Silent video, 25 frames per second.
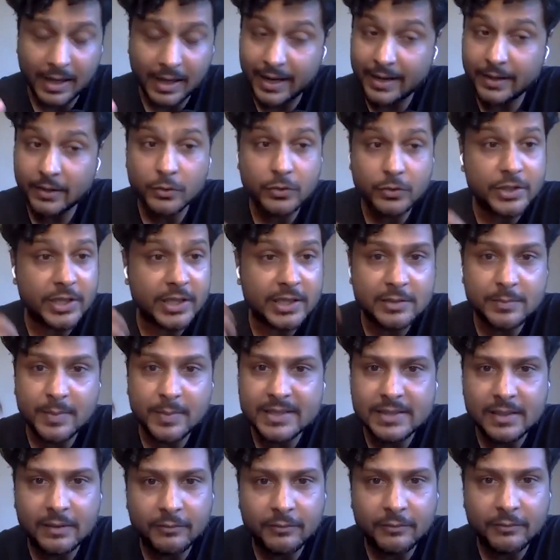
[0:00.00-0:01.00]
tried to change
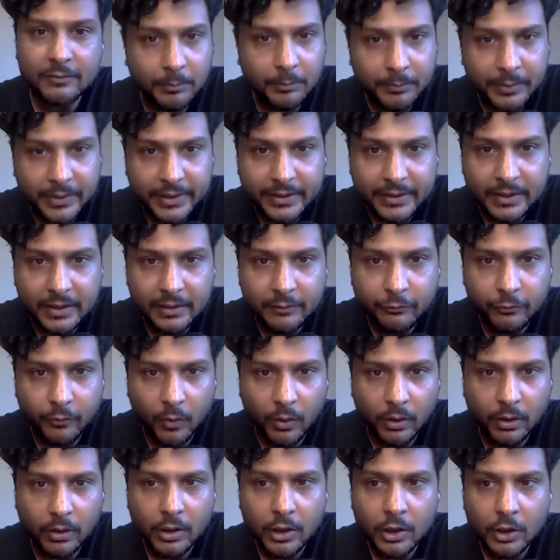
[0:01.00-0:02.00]
myself completely
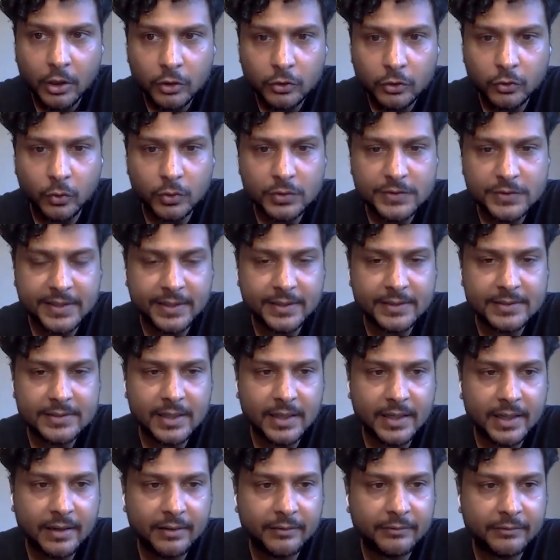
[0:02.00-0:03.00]
for those things
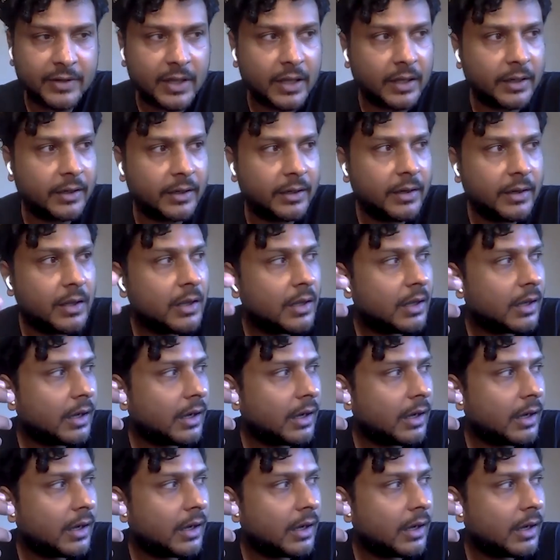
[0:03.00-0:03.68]
that I have done.